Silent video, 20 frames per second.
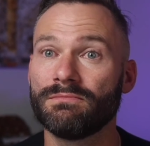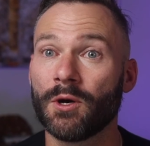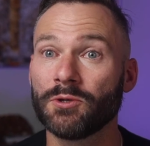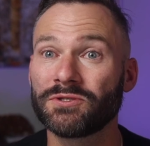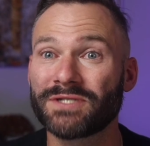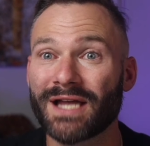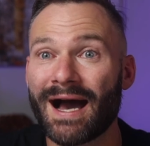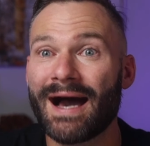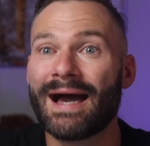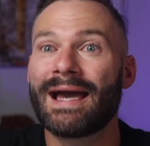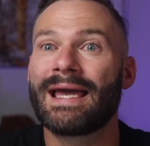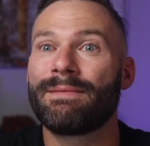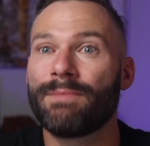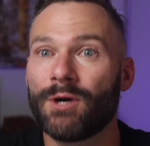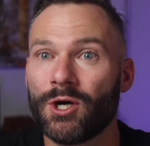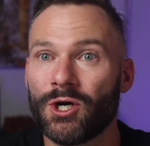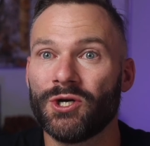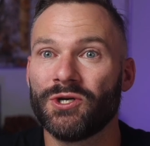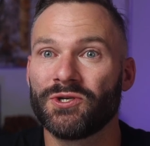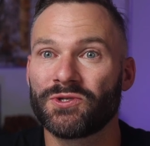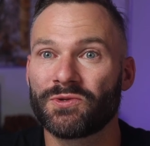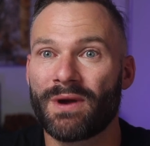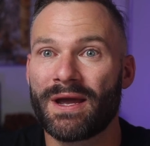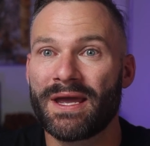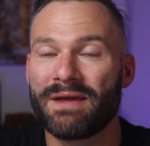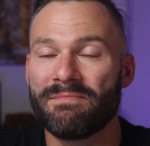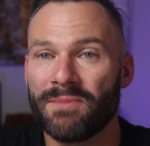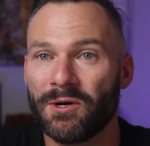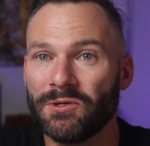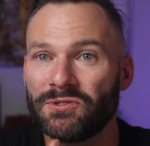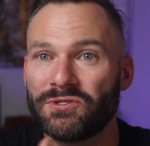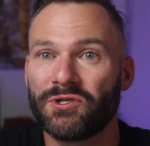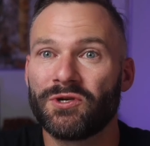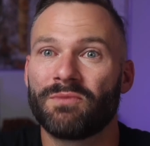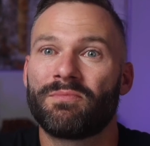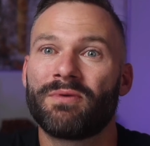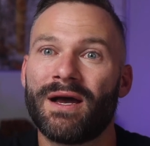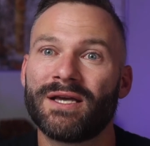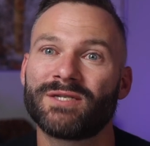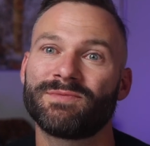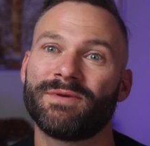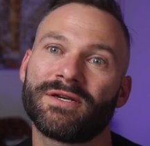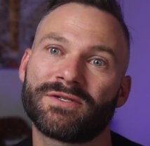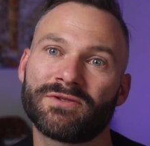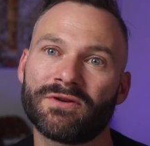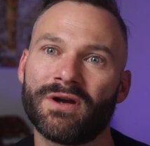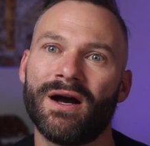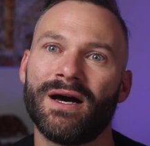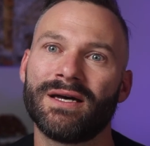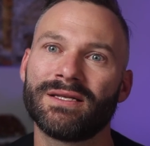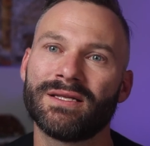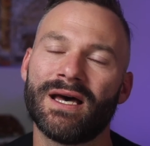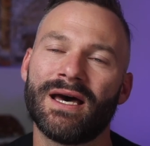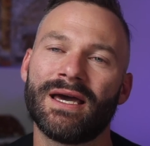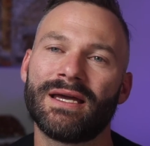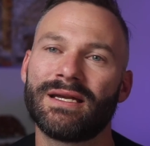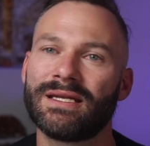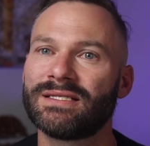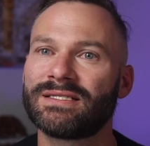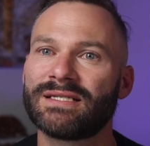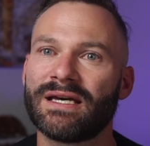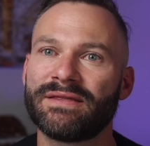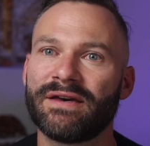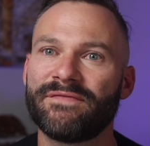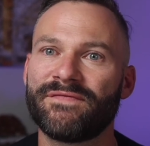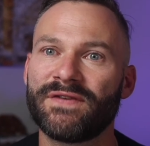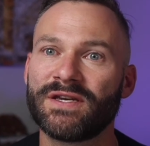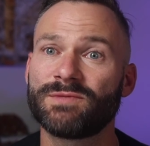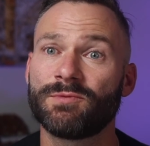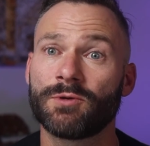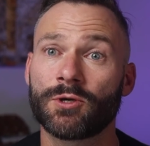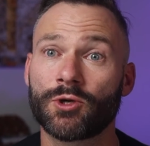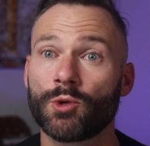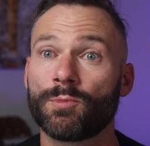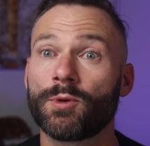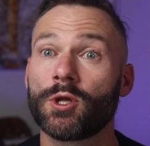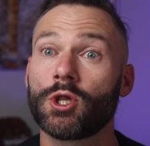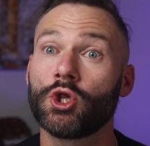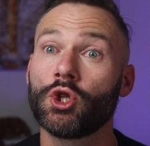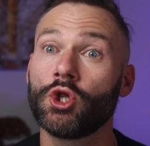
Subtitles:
Most eyeballs, right? Most of your prospects are online inside that Facebook group